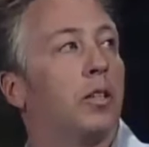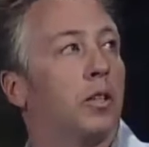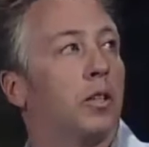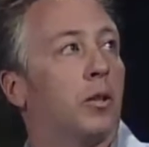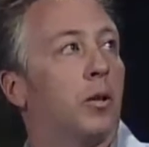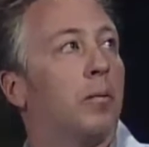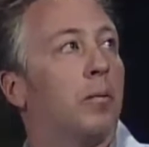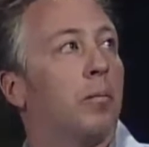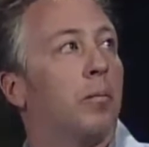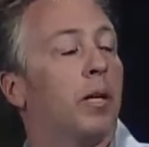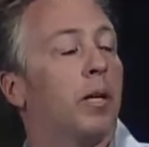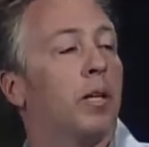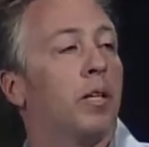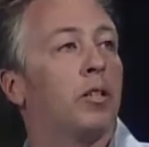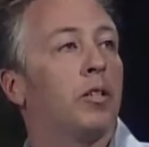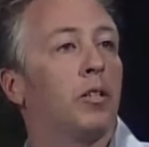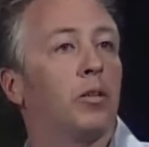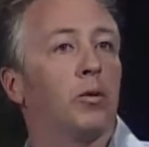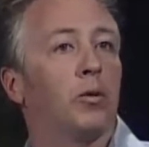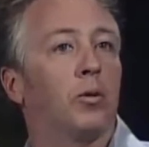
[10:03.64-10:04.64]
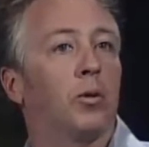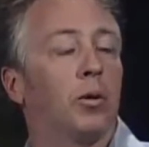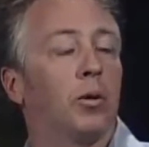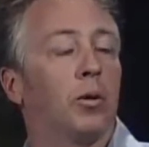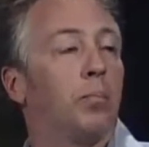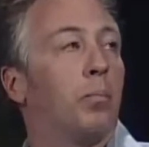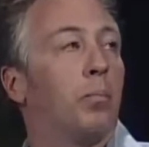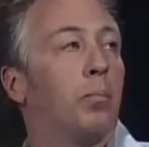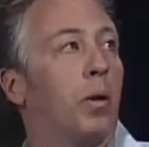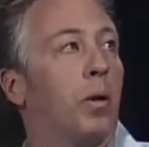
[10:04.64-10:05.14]
to integrate into
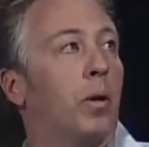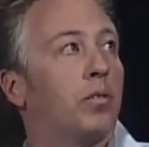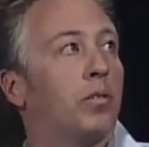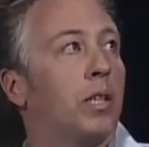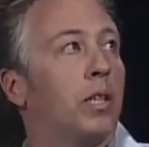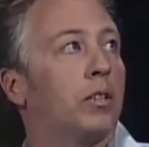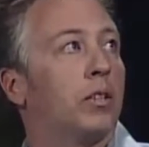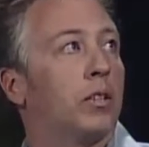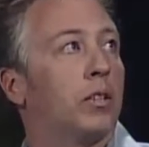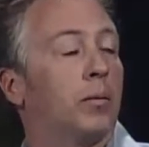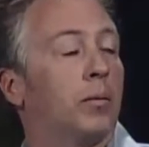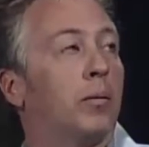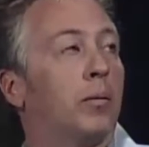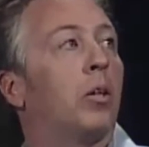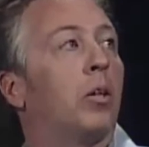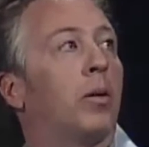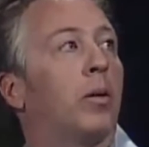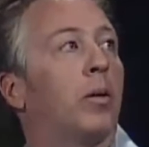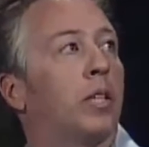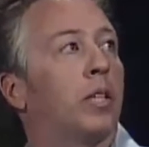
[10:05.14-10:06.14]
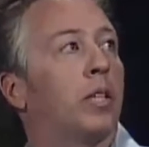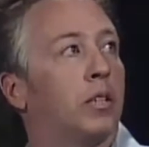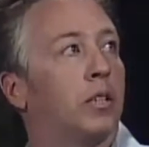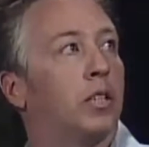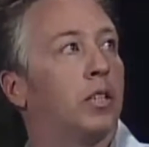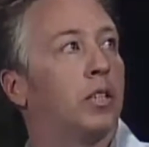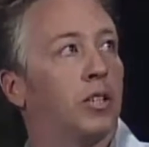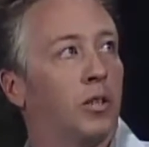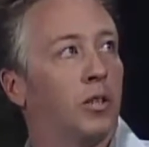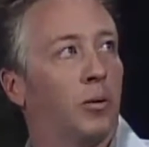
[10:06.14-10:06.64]
the point-of-sale system that already
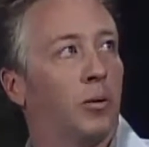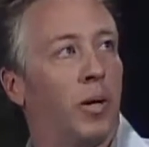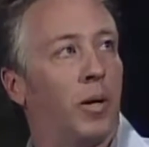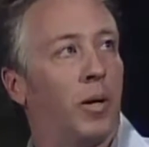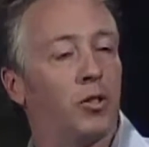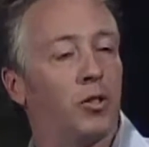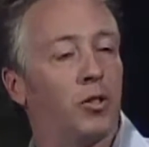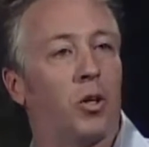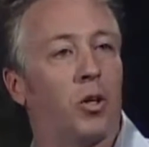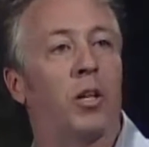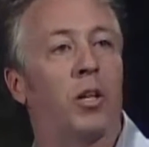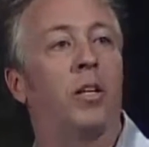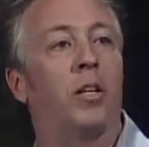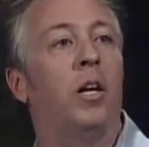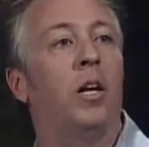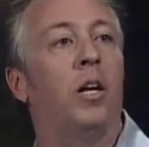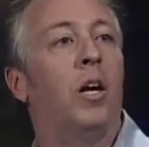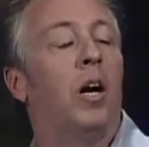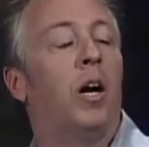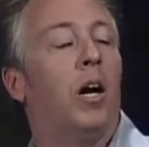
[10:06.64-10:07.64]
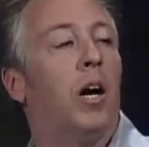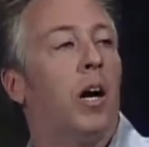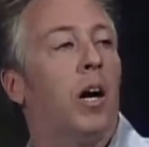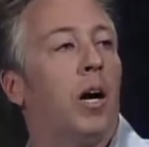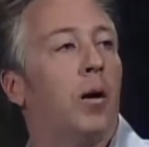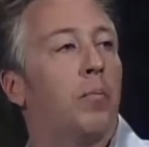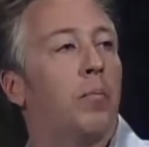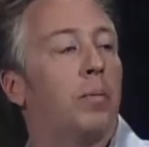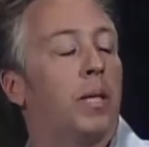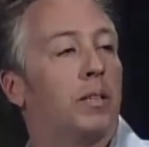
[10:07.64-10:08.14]
exists in the restaurant,
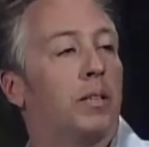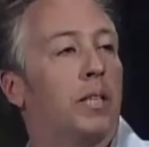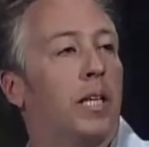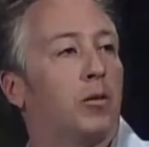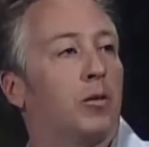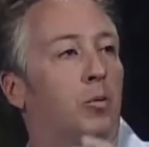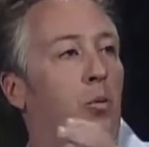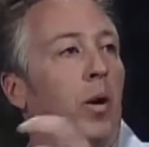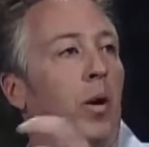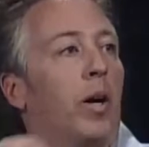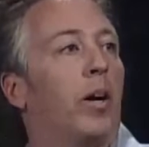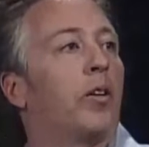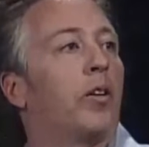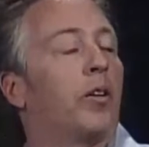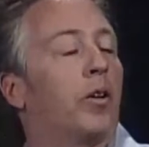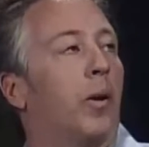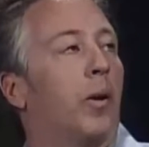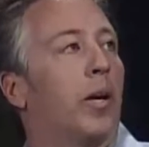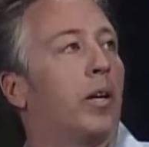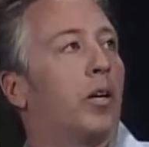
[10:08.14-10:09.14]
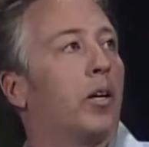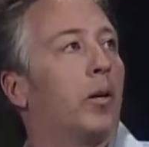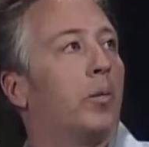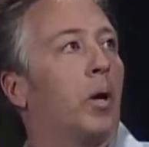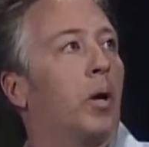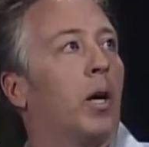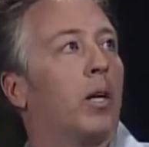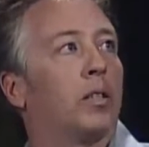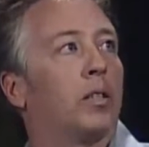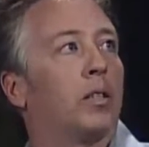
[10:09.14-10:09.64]
because that's where the credit
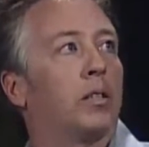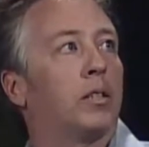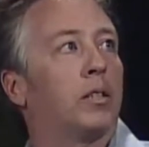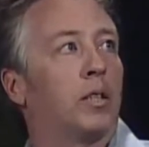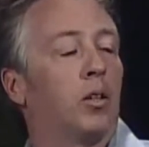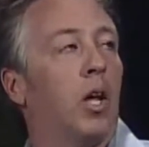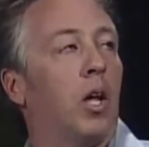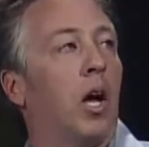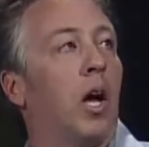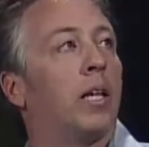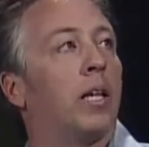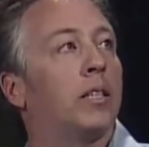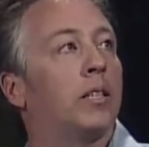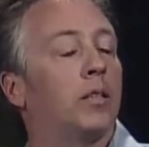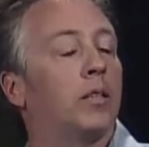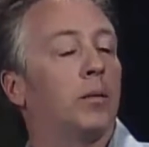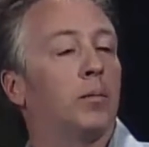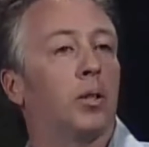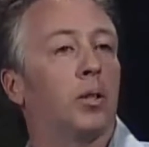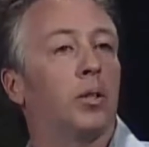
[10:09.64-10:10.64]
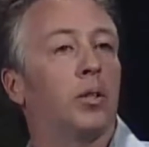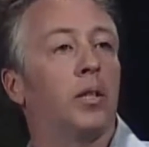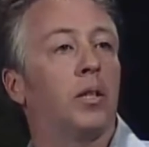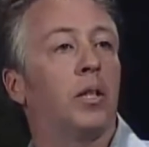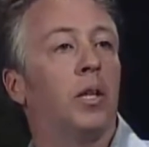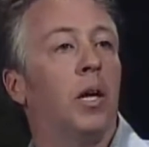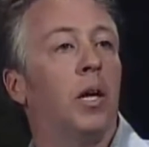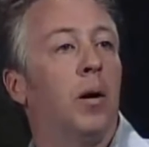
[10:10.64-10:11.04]
card processing lies typically.